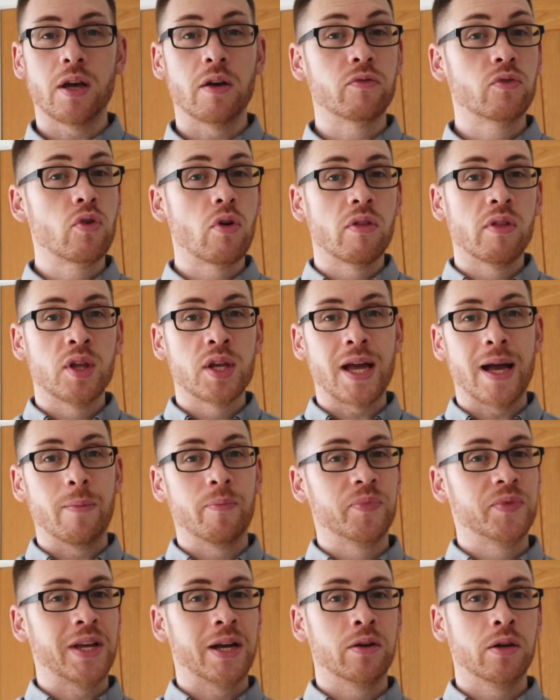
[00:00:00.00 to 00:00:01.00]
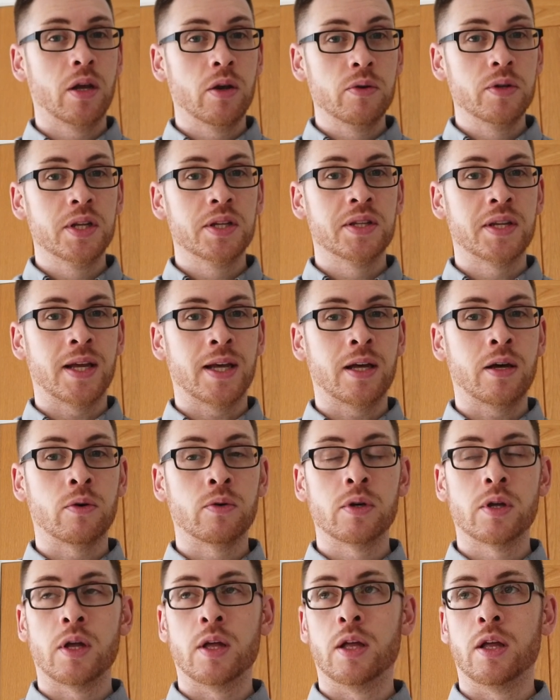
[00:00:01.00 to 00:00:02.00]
I've got the app downloaded now.